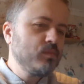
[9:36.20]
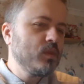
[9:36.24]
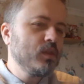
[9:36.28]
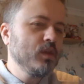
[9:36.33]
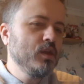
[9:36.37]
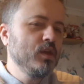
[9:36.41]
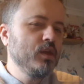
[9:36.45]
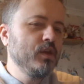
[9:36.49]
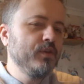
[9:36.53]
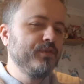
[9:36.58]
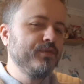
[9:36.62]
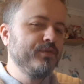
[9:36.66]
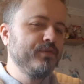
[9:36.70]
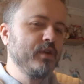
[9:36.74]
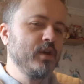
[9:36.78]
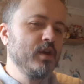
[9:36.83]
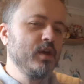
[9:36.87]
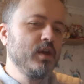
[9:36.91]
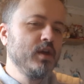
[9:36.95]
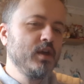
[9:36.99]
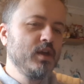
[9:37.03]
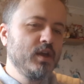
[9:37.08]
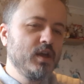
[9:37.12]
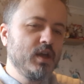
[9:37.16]
if
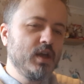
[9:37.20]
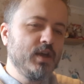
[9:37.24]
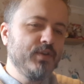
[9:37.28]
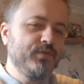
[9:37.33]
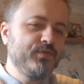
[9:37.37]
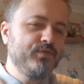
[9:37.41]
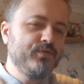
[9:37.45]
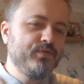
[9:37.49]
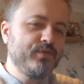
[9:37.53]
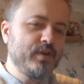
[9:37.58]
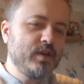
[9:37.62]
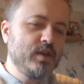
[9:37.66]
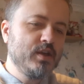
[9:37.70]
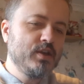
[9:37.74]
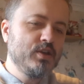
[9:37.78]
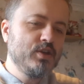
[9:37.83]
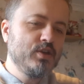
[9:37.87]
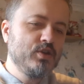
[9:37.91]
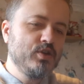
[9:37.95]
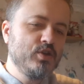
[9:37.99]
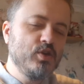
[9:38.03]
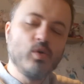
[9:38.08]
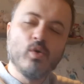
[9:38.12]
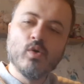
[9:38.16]
in
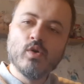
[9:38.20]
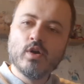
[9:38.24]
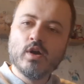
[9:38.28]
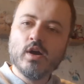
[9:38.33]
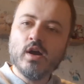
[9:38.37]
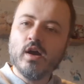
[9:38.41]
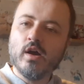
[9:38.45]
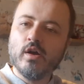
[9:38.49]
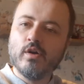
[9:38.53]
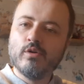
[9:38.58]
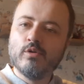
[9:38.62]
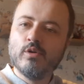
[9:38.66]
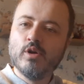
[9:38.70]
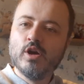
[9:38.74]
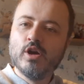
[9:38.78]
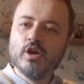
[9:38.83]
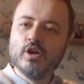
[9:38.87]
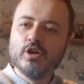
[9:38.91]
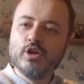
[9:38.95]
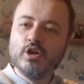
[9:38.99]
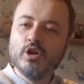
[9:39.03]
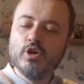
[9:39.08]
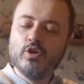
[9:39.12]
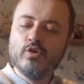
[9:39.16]
your go
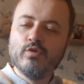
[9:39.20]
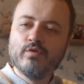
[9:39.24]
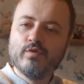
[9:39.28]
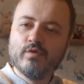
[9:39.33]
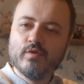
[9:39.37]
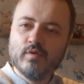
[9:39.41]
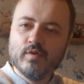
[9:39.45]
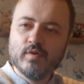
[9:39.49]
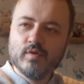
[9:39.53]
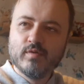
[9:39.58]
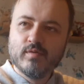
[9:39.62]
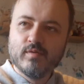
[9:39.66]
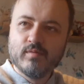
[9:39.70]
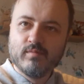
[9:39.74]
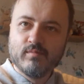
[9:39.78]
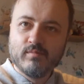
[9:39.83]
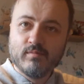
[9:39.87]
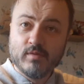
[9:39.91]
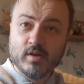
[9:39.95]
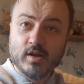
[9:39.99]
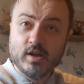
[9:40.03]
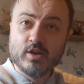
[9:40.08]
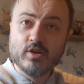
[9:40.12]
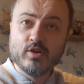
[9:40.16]

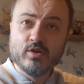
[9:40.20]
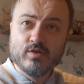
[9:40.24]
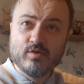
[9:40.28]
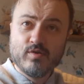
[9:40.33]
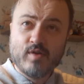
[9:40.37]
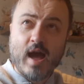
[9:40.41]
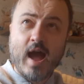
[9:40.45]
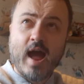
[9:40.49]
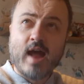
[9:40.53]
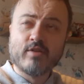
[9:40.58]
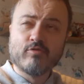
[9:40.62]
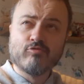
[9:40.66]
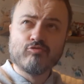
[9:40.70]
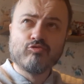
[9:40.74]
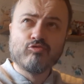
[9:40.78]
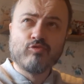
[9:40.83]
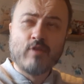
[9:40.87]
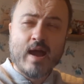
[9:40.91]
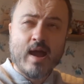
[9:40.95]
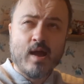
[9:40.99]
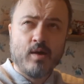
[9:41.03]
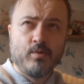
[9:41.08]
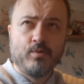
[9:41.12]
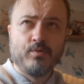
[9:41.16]
in that
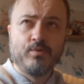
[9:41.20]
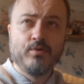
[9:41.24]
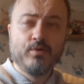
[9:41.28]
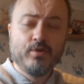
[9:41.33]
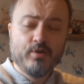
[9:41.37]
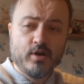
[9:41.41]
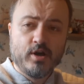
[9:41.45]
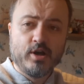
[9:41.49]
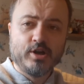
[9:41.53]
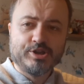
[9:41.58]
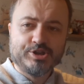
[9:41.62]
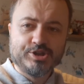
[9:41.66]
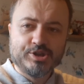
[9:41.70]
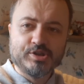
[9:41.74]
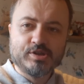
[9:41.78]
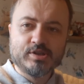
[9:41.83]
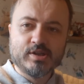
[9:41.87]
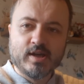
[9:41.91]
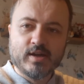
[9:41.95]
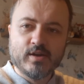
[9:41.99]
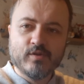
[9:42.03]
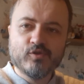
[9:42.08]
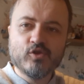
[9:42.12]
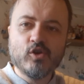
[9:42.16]
round, I should
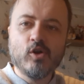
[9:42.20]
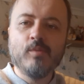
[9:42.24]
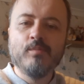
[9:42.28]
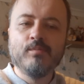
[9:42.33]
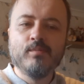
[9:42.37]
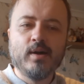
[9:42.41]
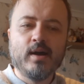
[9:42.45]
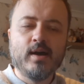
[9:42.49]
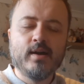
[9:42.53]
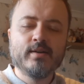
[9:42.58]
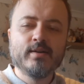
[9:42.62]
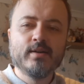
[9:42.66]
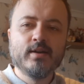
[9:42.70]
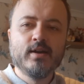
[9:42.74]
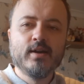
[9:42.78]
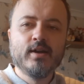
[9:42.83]
say, of combat,